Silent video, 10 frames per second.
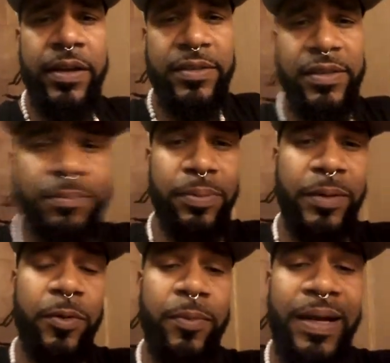Some
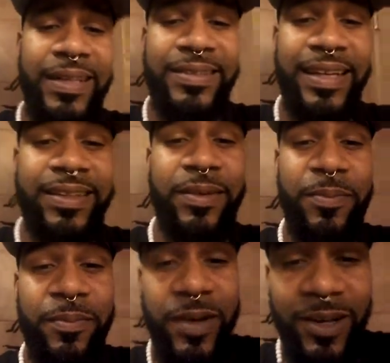people might take
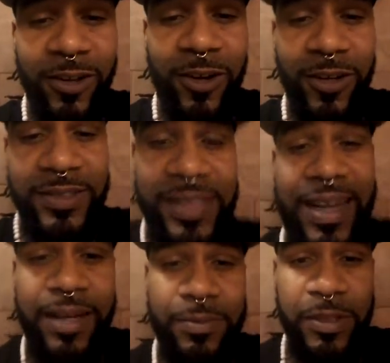them a long
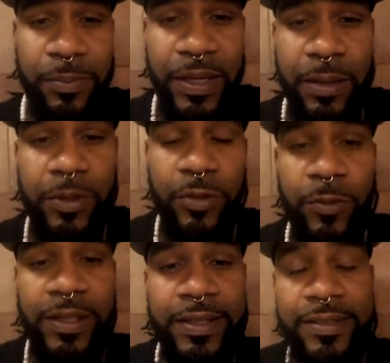time to be able to
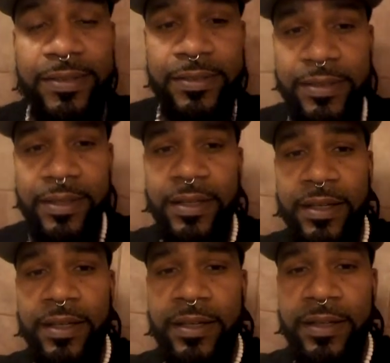release
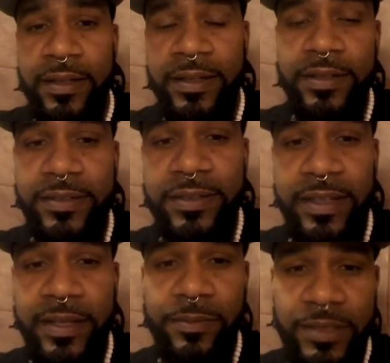this
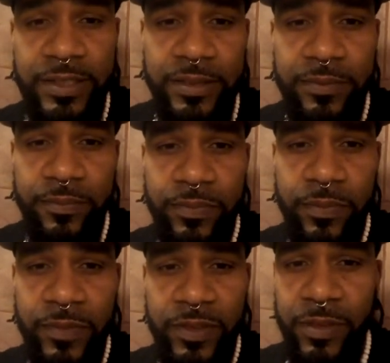DMT.
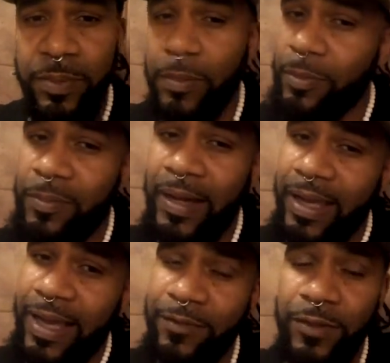Some people
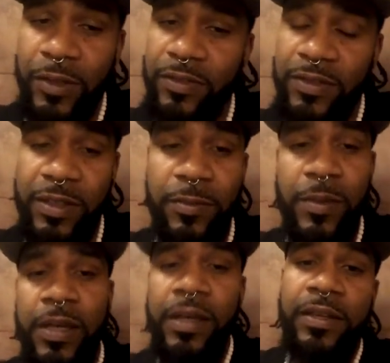might have to sit
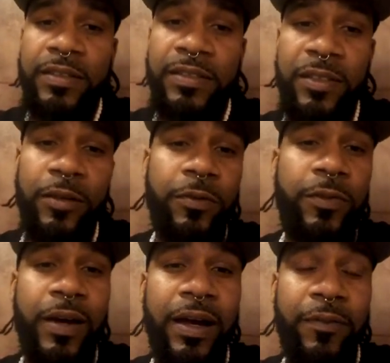still
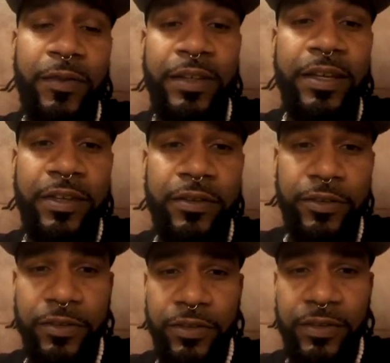for
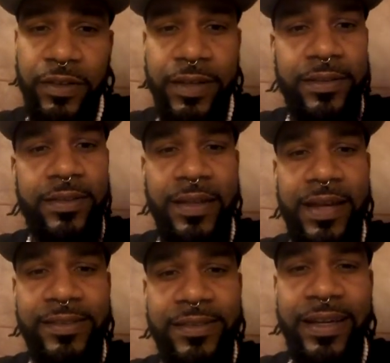years to get to
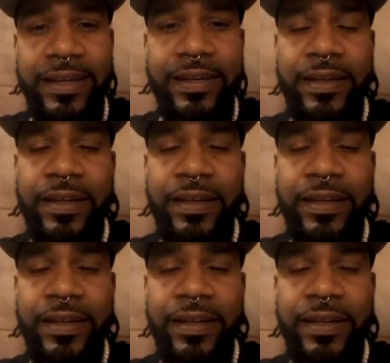that state.